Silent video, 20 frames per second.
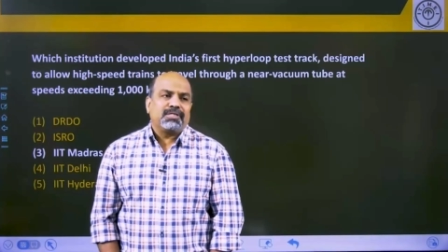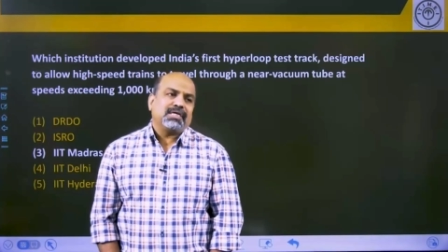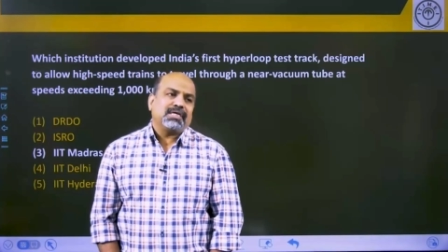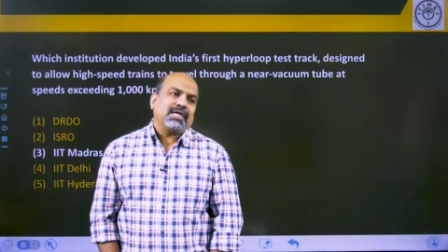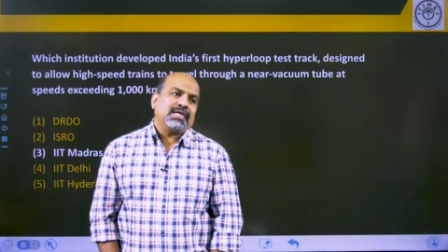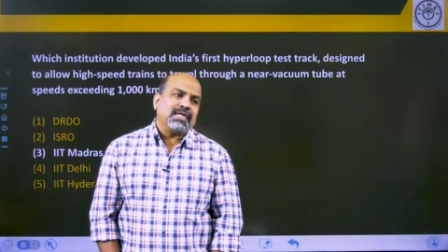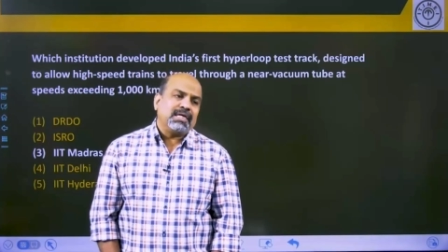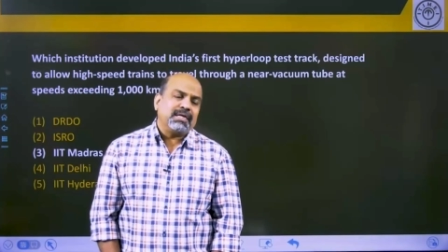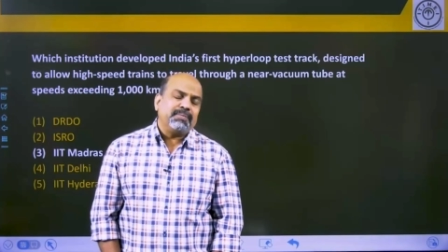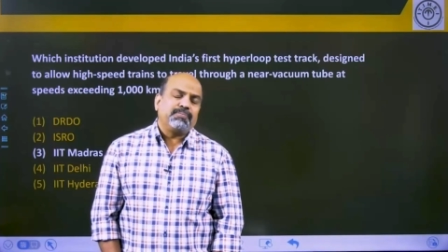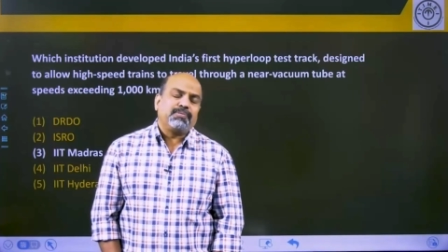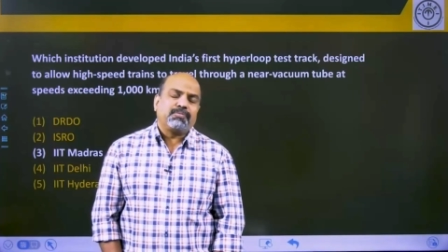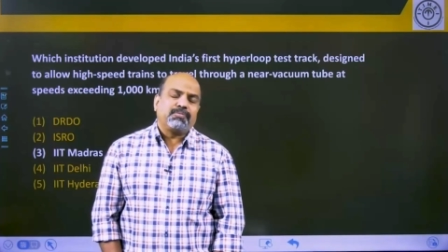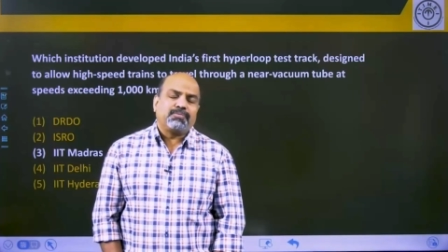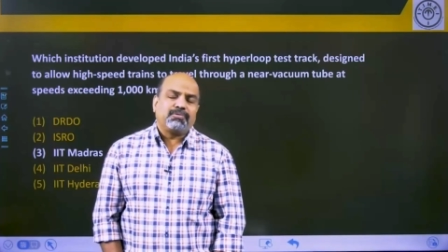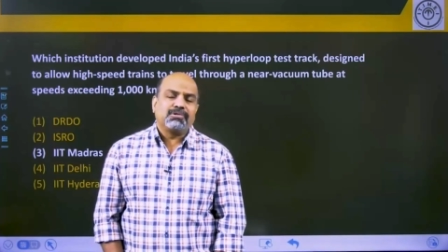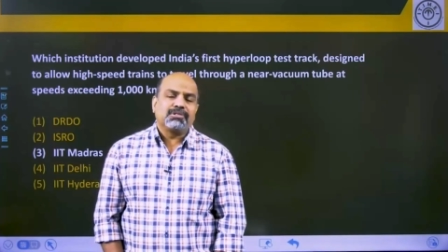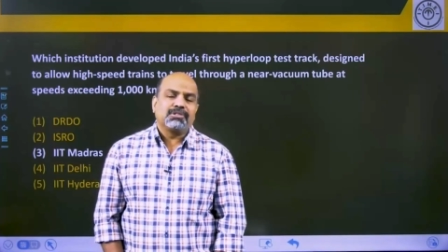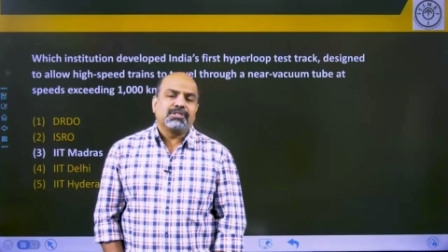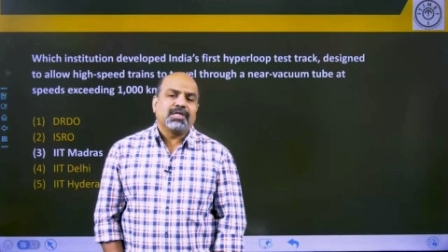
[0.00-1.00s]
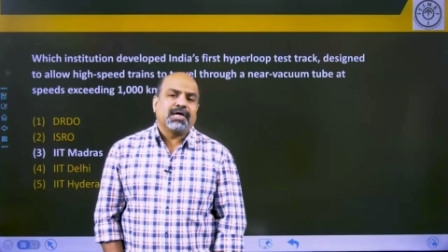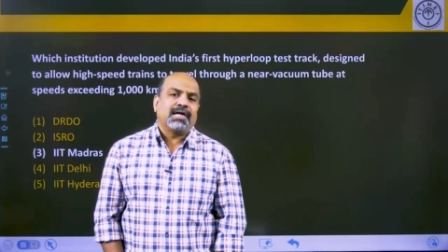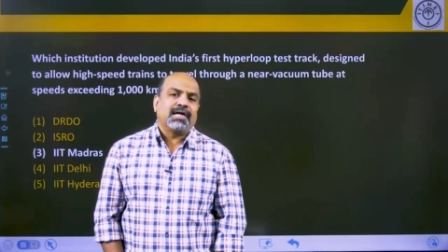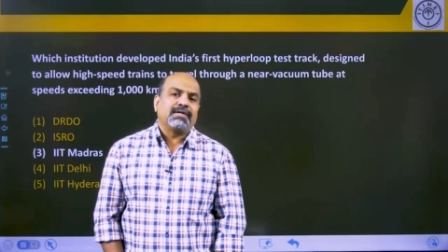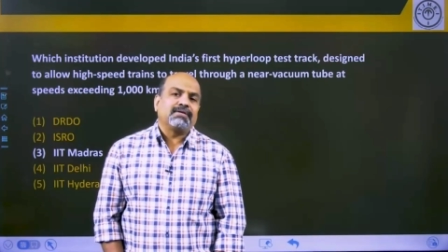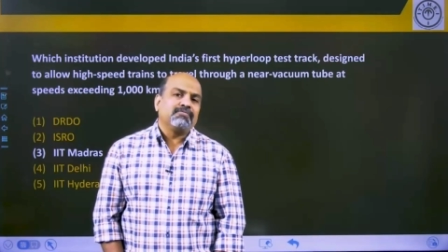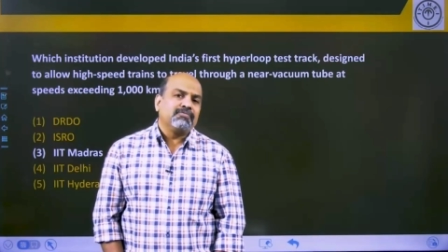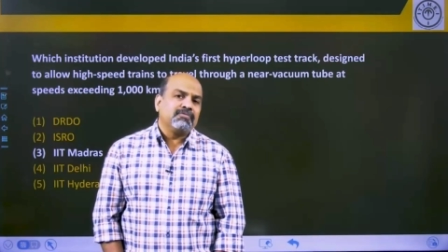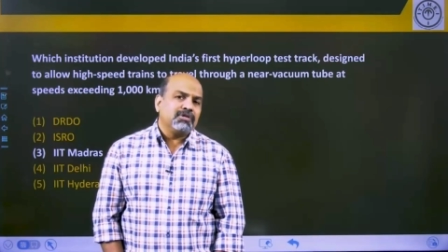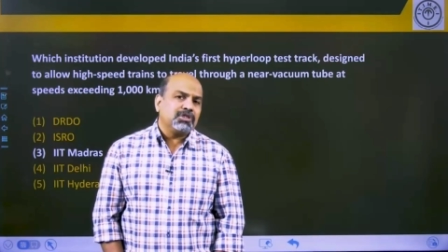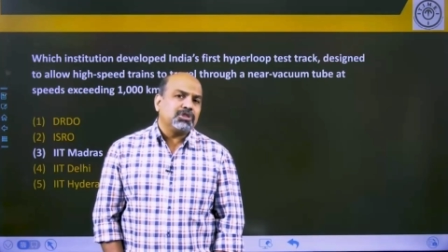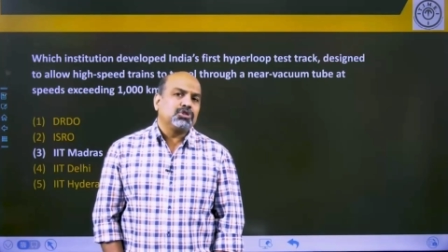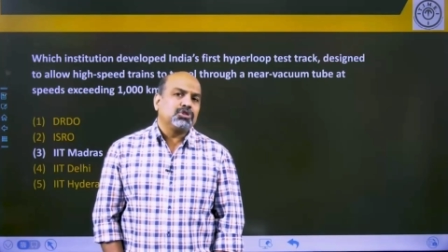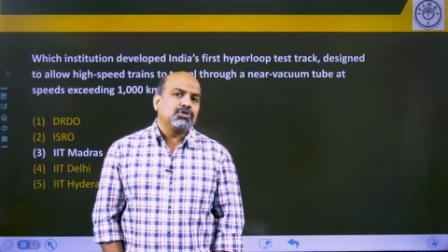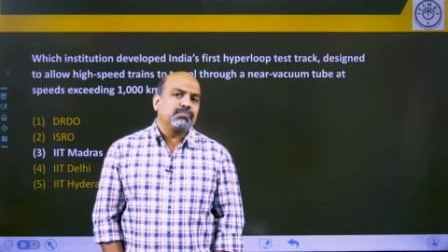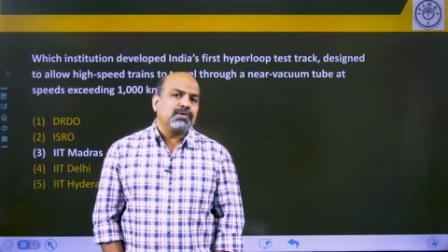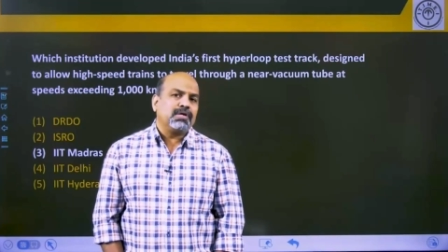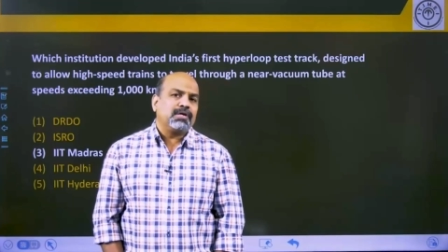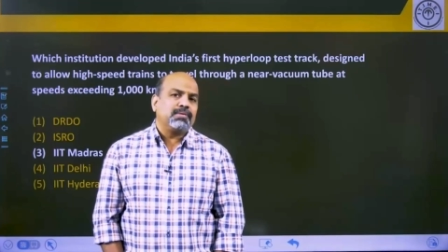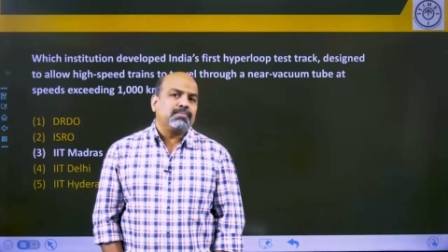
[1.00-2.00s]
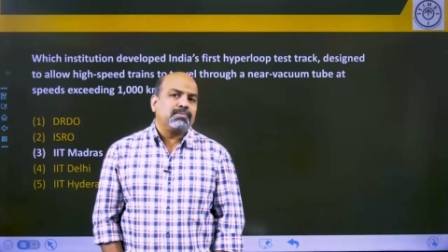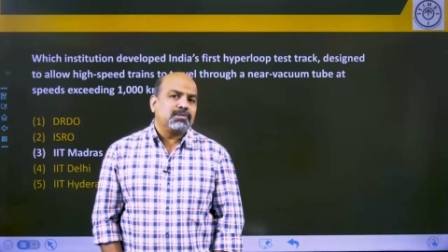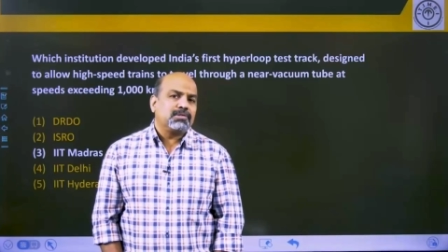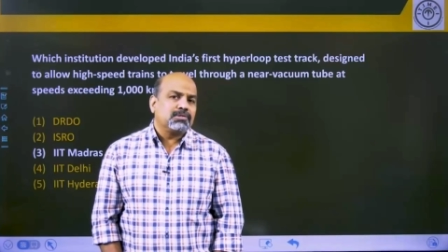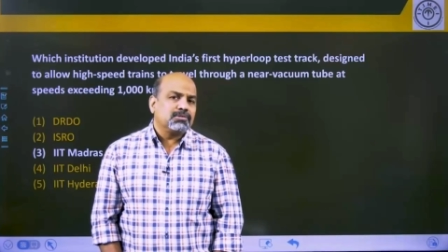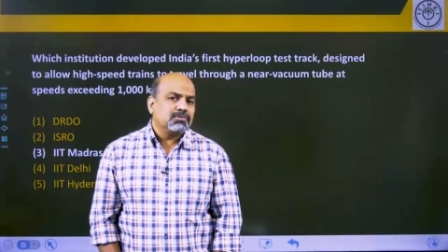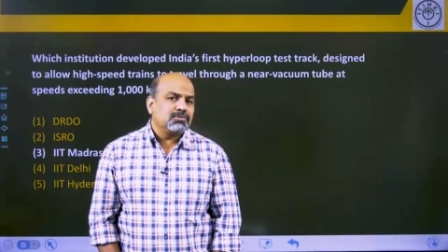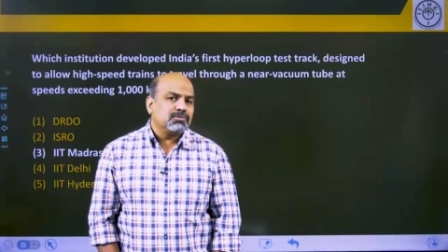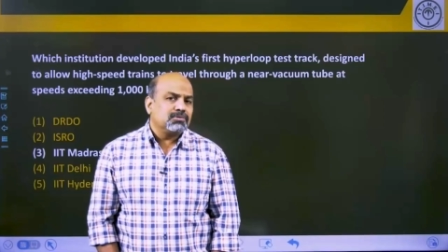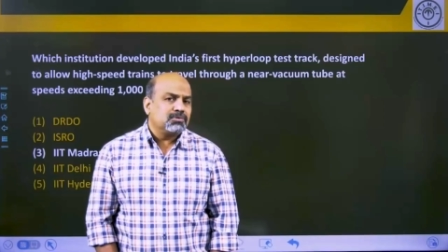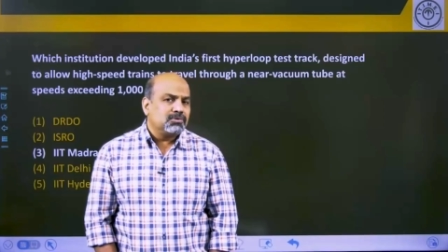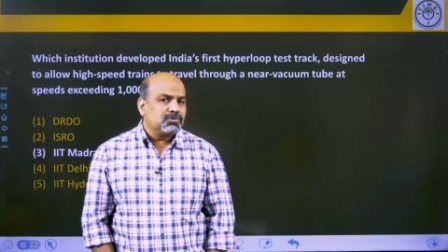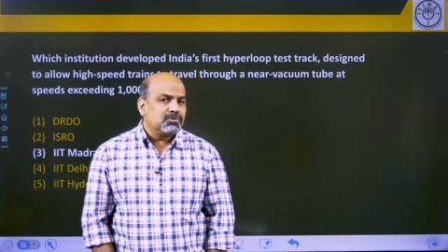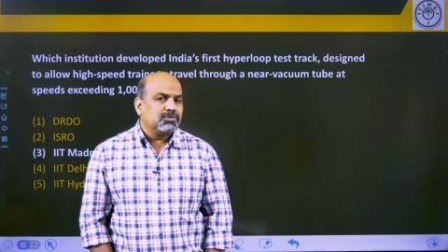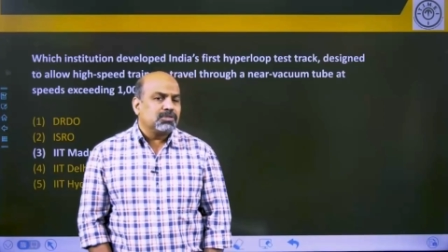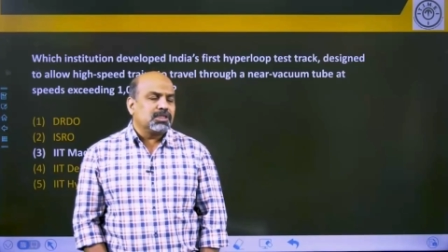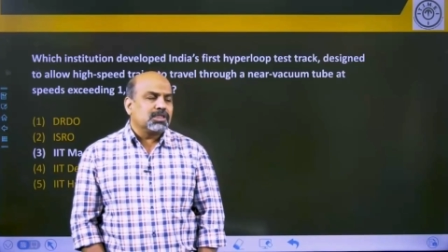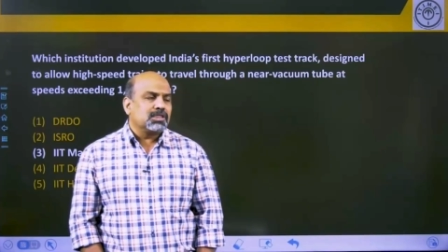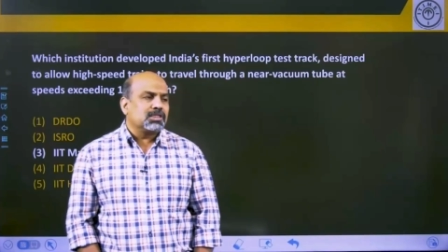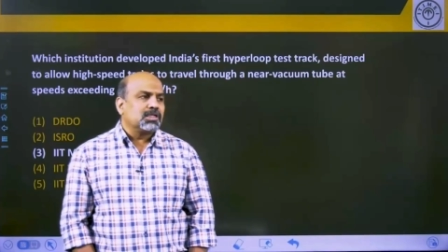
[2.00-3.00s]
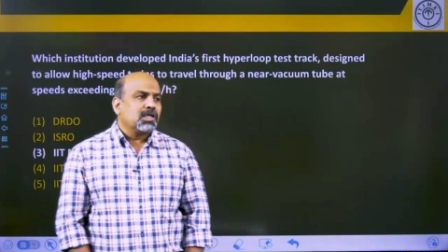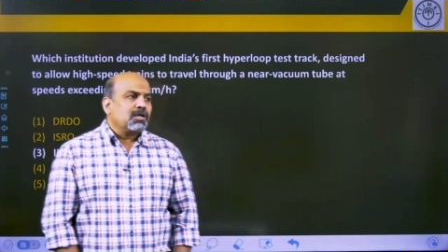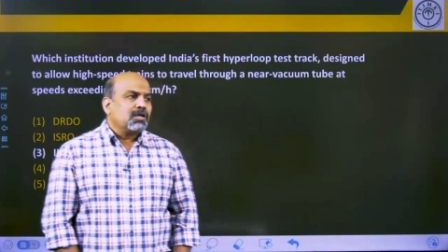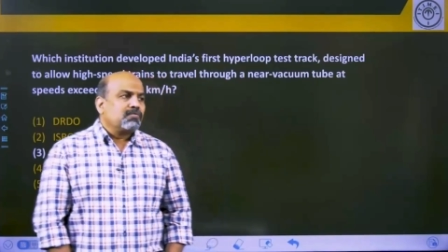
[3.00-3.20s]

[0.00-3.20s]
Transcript: and he proposed that we should be able to do this.